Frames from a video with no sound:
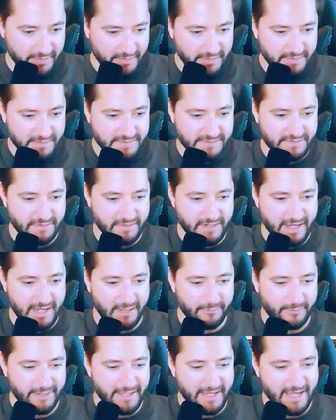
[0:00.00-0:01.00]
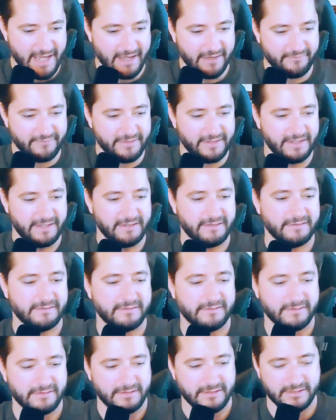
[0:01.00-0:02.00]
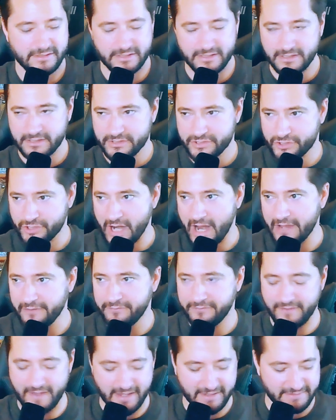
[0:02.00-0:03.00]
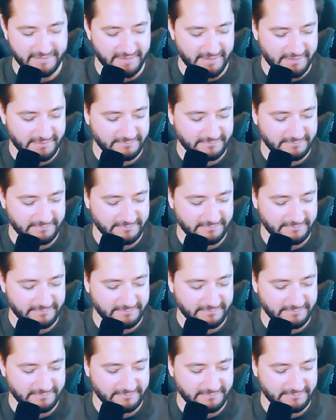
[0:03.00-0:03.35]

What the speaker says: So now we have the trifecta